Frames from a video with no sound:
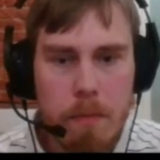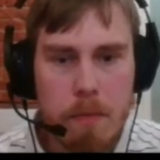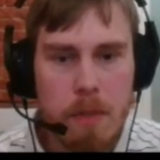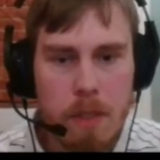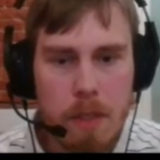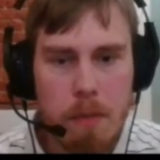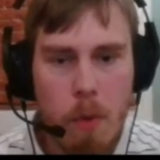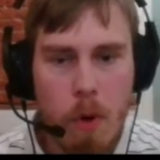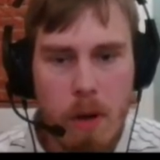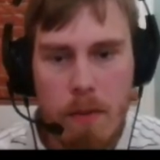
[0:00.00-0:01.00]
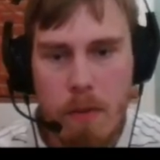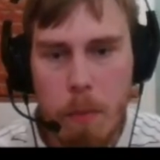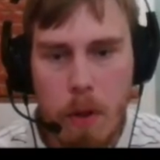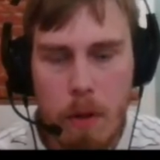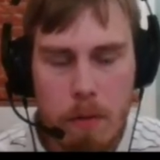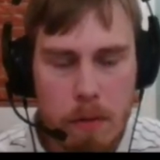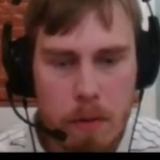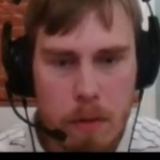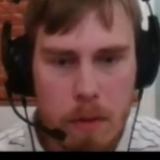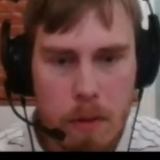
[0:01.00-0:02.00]
just more comfortable
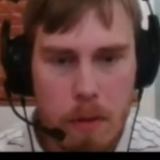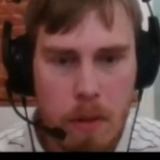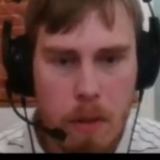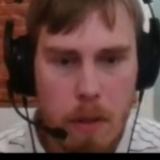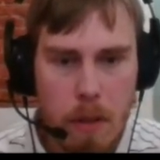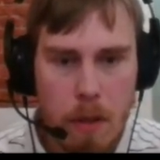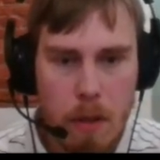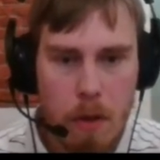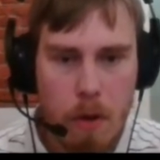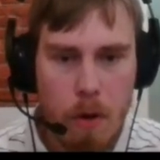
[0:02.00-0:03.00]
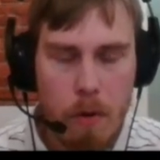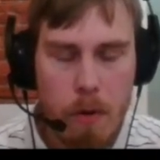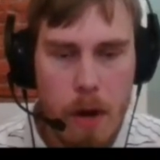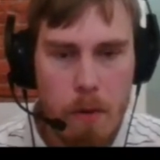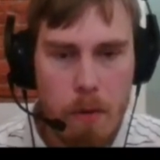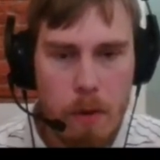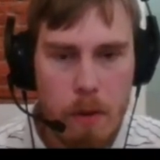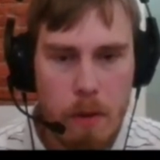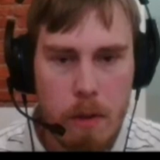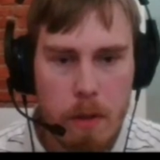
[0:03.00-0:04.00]
all around.
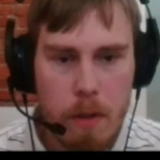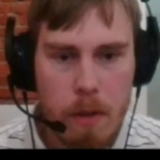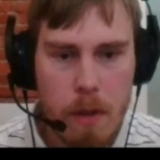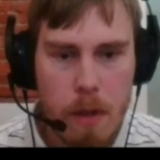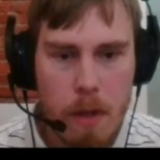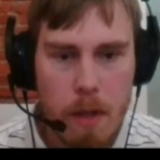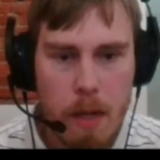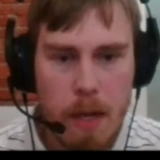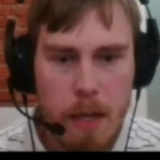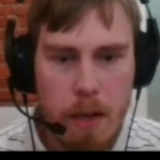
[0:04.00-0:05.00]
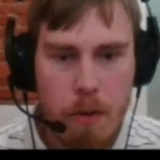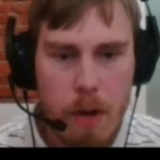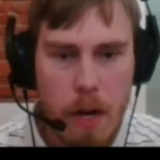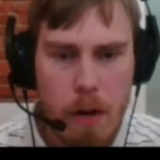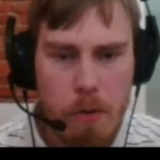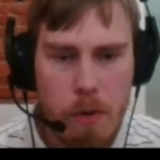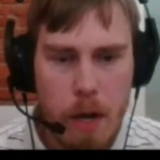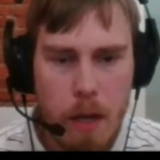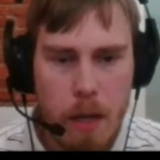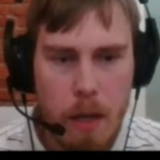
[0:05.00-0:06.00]
And here already